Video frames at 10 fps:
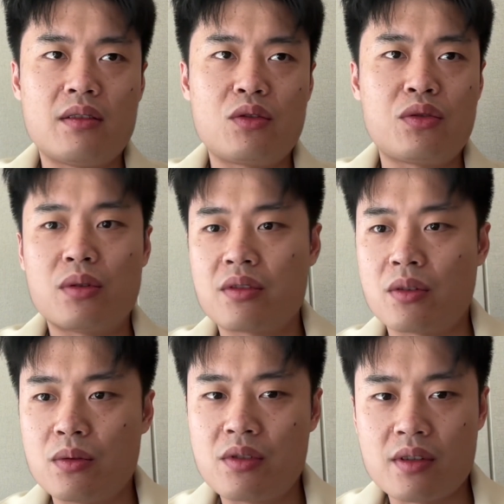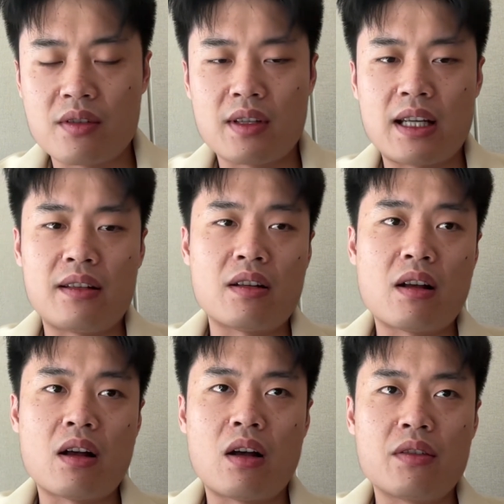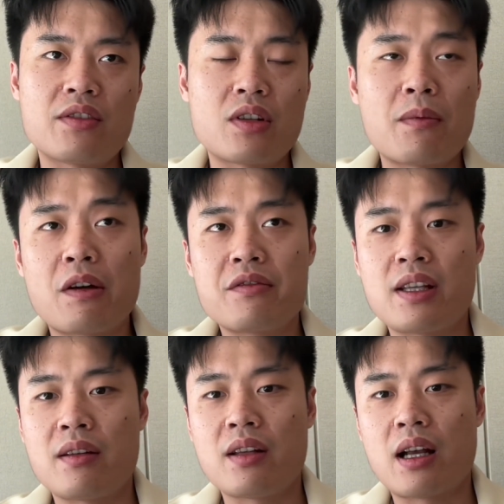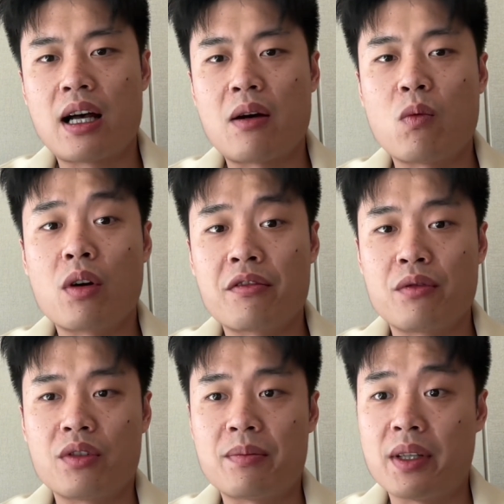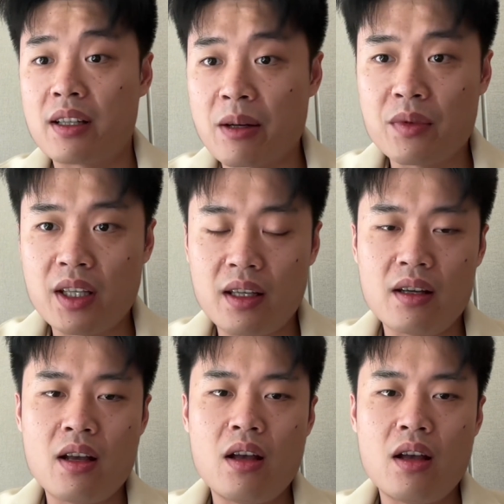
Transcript: tool solutions, and some of them work for the big company,